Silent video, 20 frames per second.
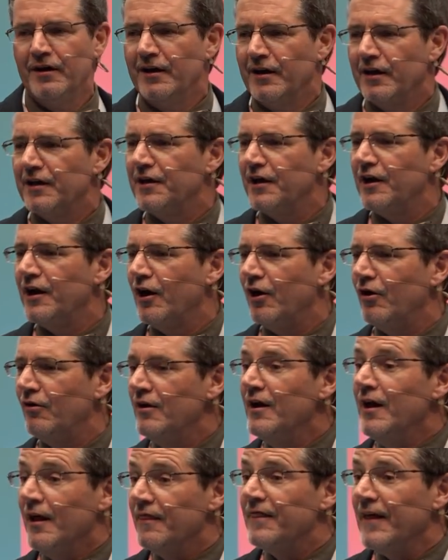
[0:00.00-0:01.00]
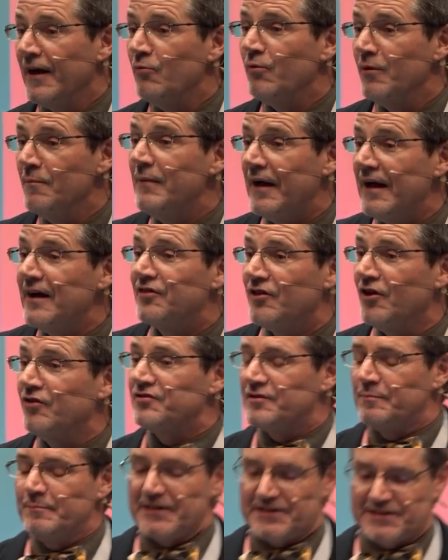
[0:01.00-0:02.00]
you know? They would make
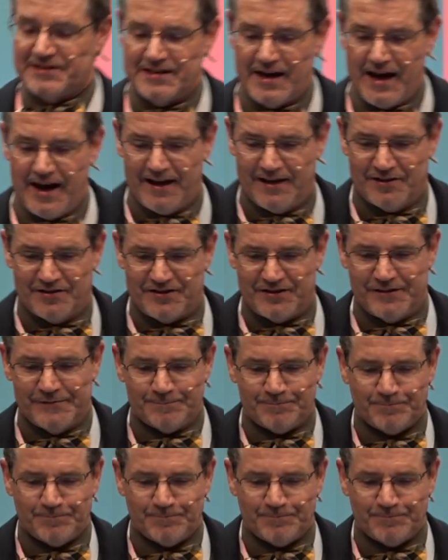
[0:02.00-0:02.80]
those mistakes.